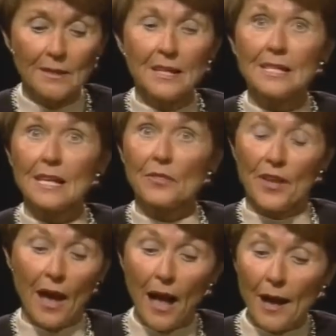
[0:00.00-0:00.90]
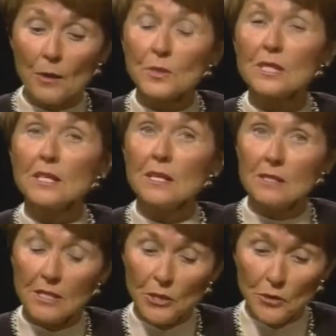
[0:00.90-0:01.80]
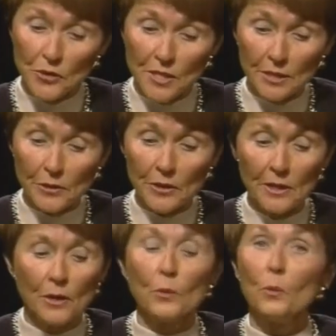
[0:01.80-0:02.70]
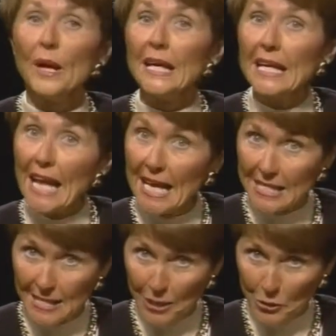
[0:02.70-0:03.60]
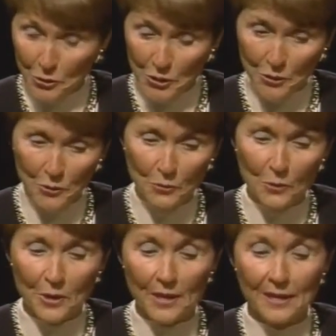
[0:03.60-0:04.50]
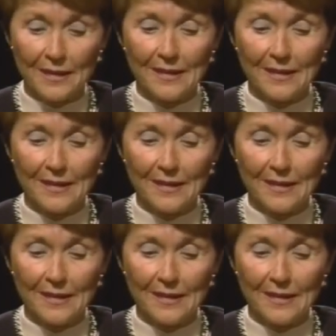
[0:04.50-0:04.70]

is at the Iowa City Senior Center, winning a Senior Center Award,